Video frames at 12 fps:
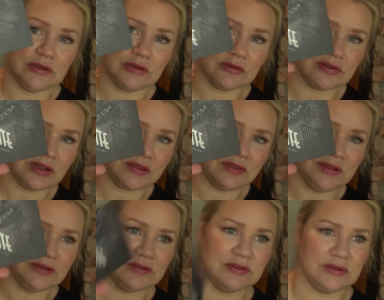looks like
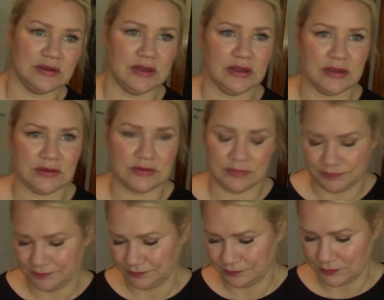this, and
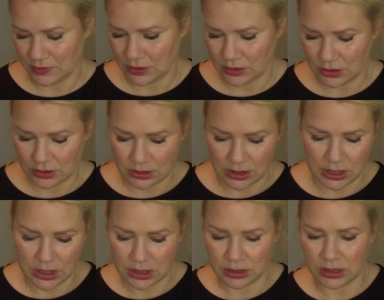
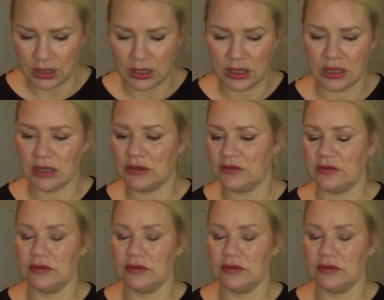I had